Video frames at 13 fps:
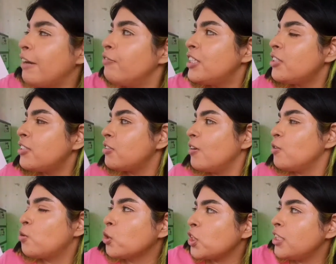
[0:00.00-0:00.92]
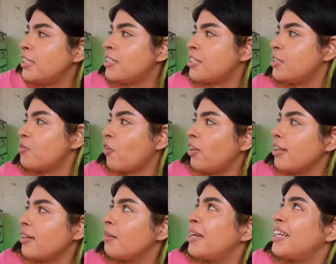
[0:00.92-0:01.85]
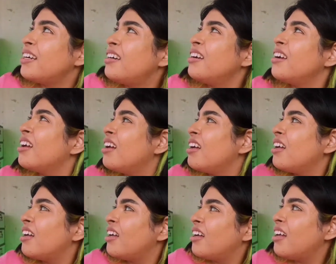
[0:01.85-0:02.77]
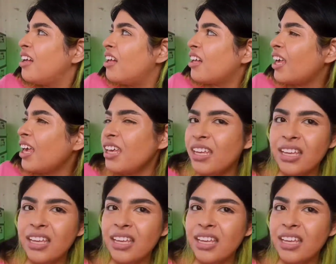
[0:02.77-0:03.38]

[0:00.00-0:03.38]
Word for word: can we just social distance for a little bit? Okay?